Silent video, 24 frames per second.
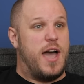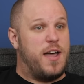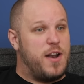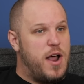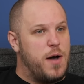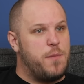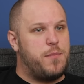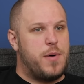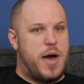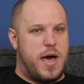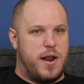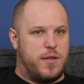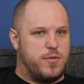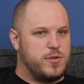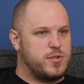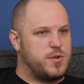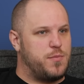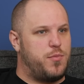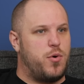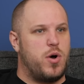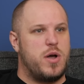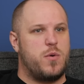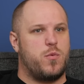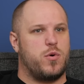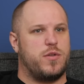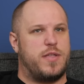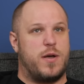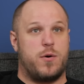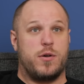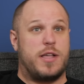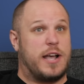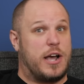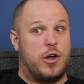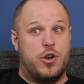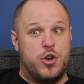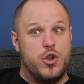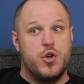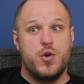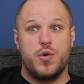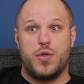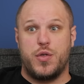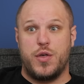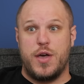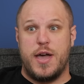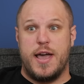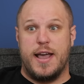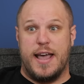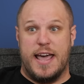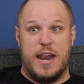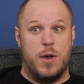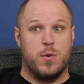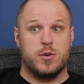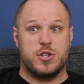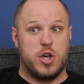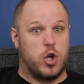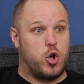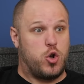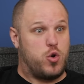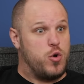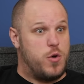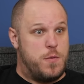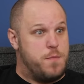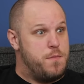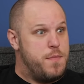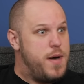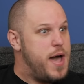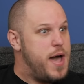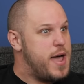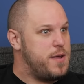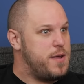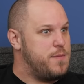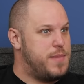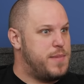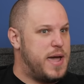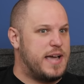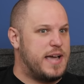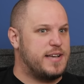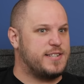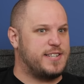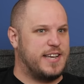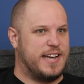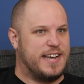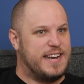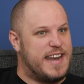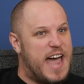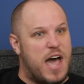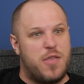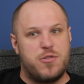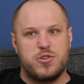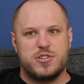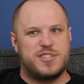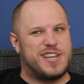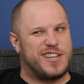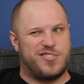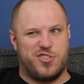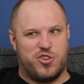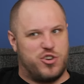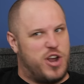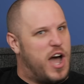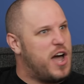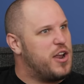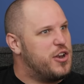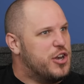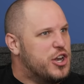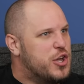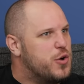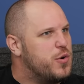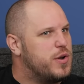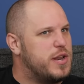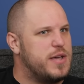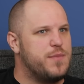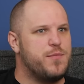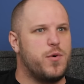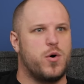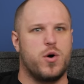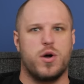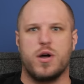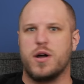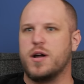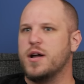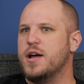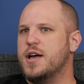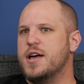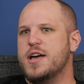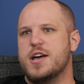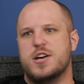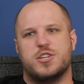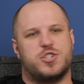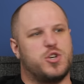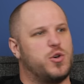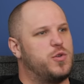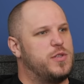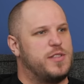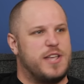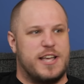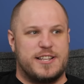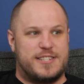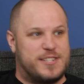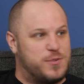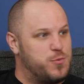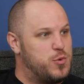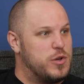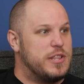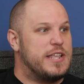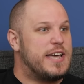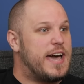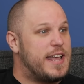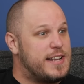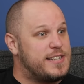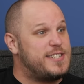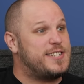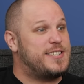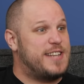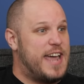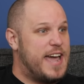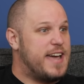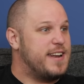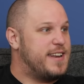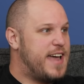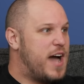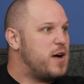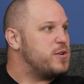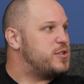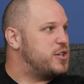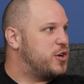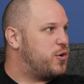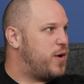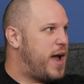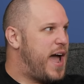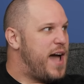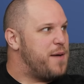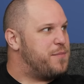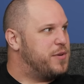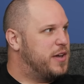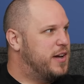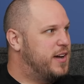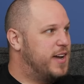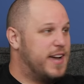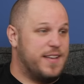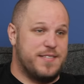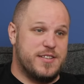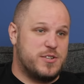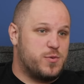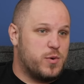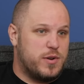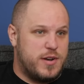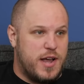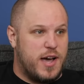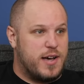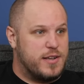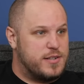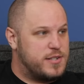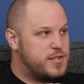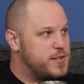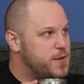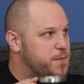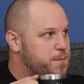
At a, at, there's a point where they were like a new thing, and it was a, amazing. And now yeah. they're just like they're not new anymore. So it's really got to stand out to grab you, and this yeah. one does.